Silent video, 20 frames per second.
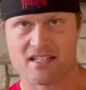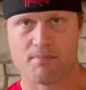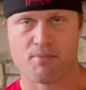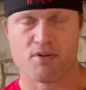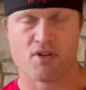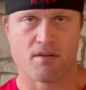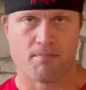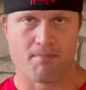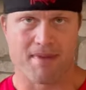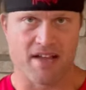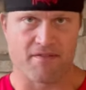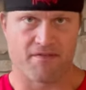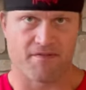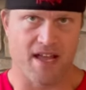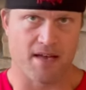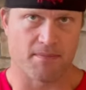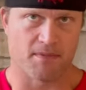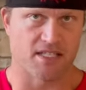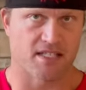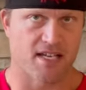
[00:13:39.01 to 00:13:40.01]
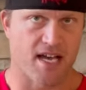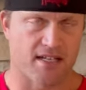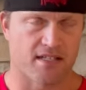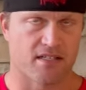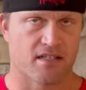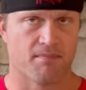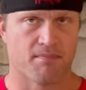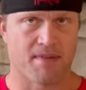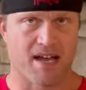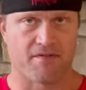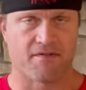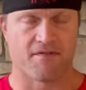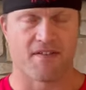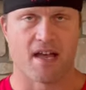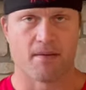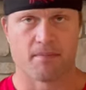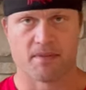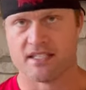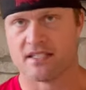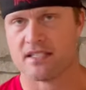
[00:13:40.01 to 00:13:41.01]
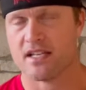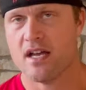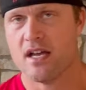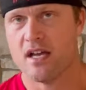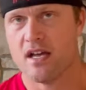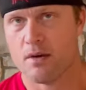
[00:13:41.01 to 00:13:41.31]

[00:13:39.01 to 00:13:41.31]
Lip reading: They put in my family's hot tub, my family's